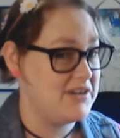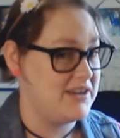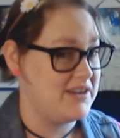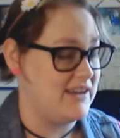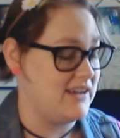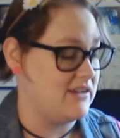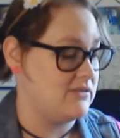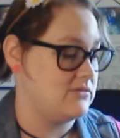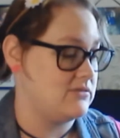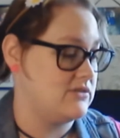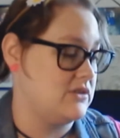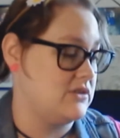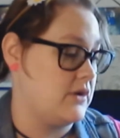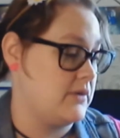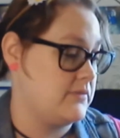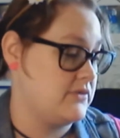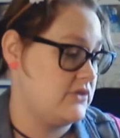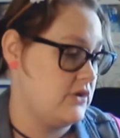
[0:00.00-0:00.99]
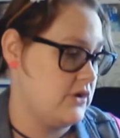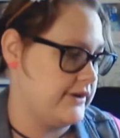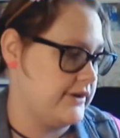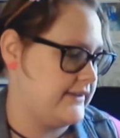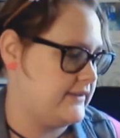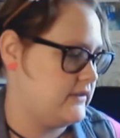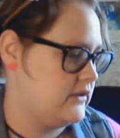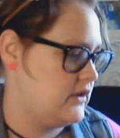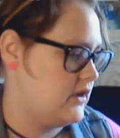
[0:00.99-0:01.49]
right now, so I'm
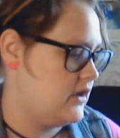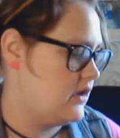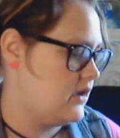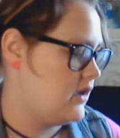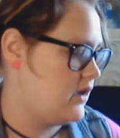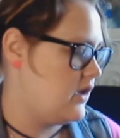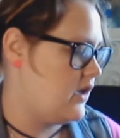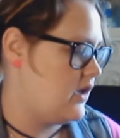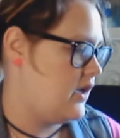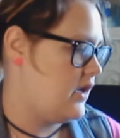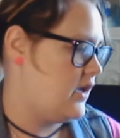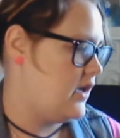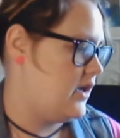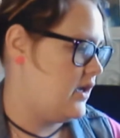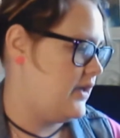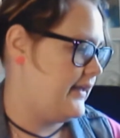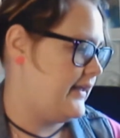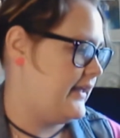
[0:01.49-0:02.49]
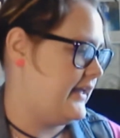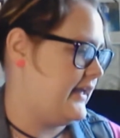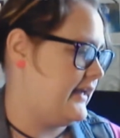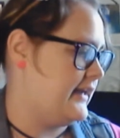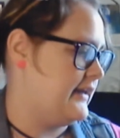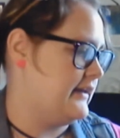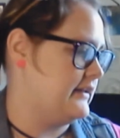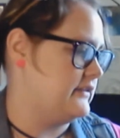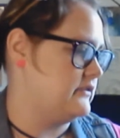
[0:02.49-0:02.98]
sorry.
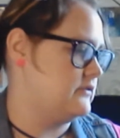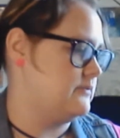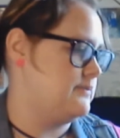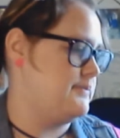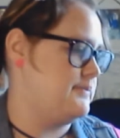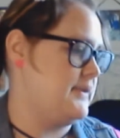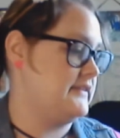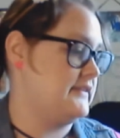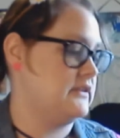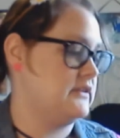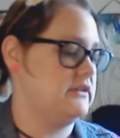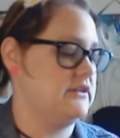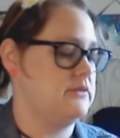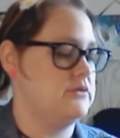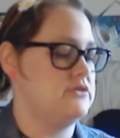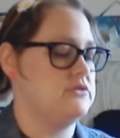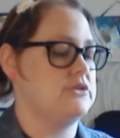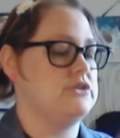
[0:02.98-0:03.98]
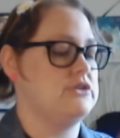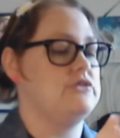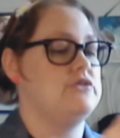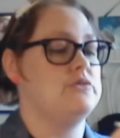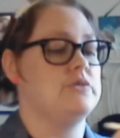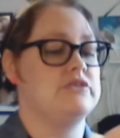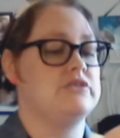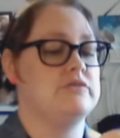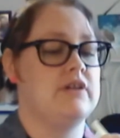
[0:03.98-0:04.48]
And basically what you want to do,
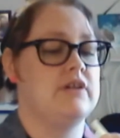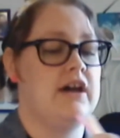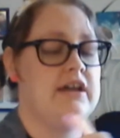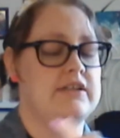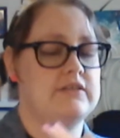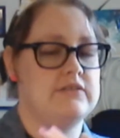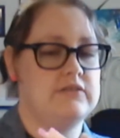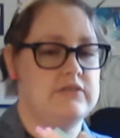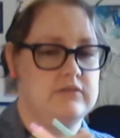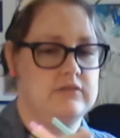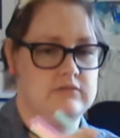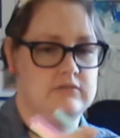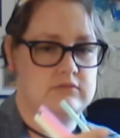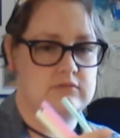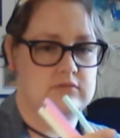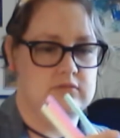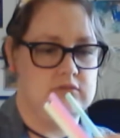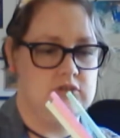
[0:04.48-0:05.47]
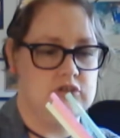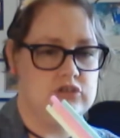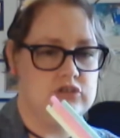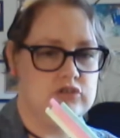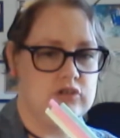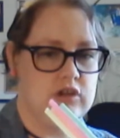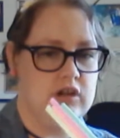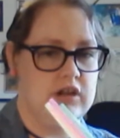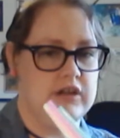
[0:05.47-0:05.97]
you want to cut your
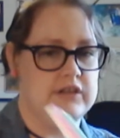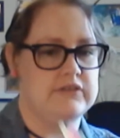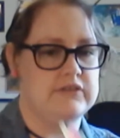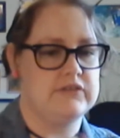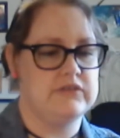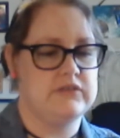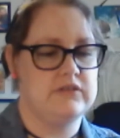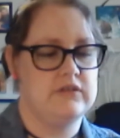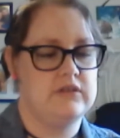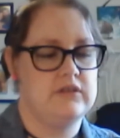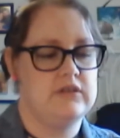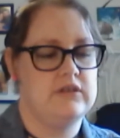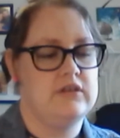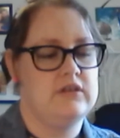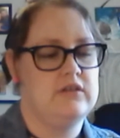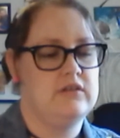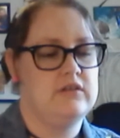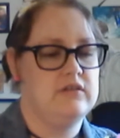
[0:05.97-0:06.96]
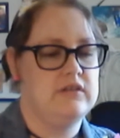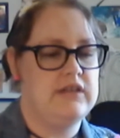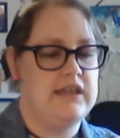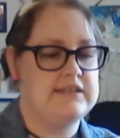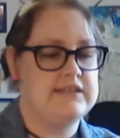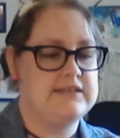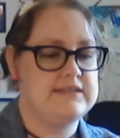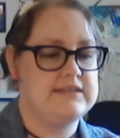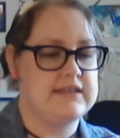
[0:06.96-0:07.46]
straws
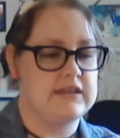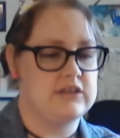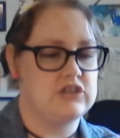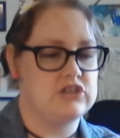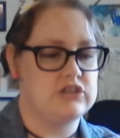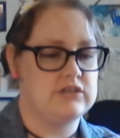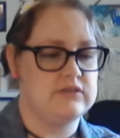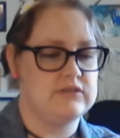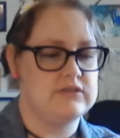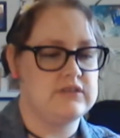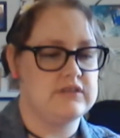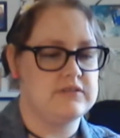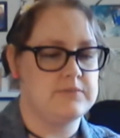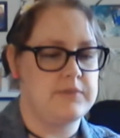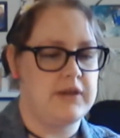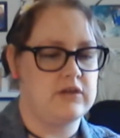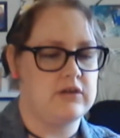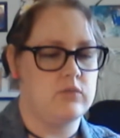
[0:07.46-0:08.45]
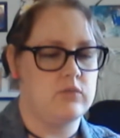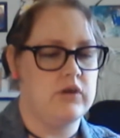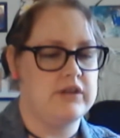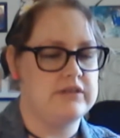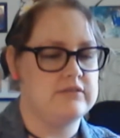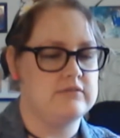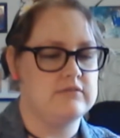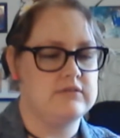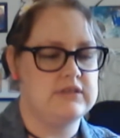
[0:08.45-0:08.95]
into sections. Doesn't matter
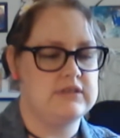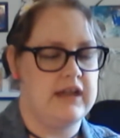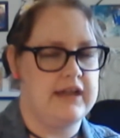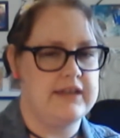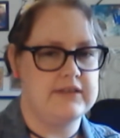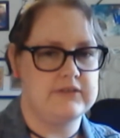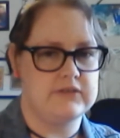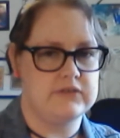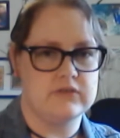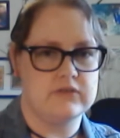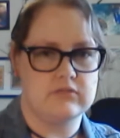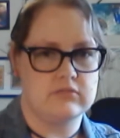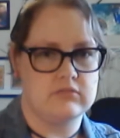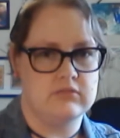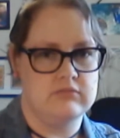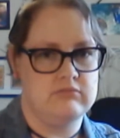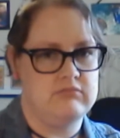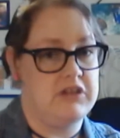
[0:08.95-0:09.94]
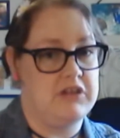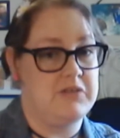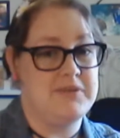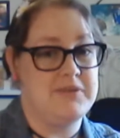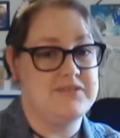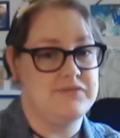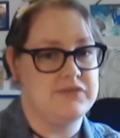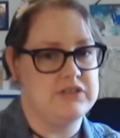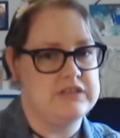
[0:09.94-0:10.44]
what size. They could be
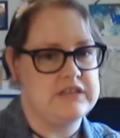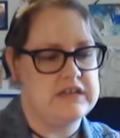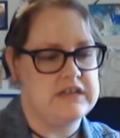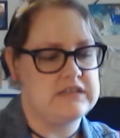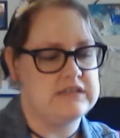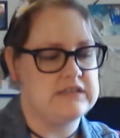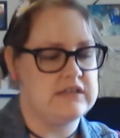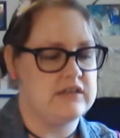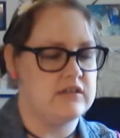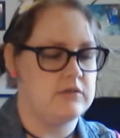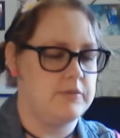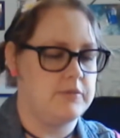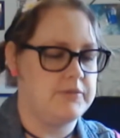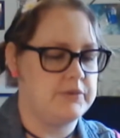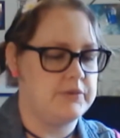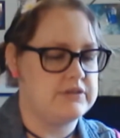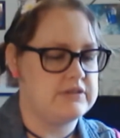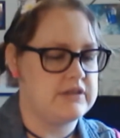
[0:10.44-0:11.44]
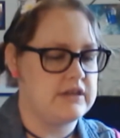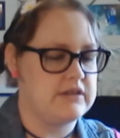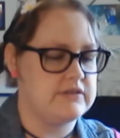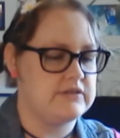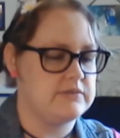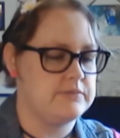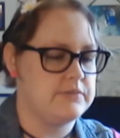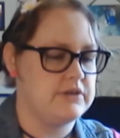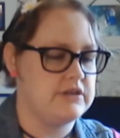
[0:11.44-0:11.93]
different sizes, they could all be one
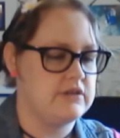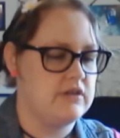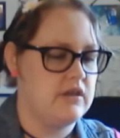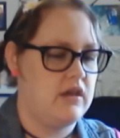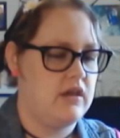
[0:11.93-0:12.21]
size, but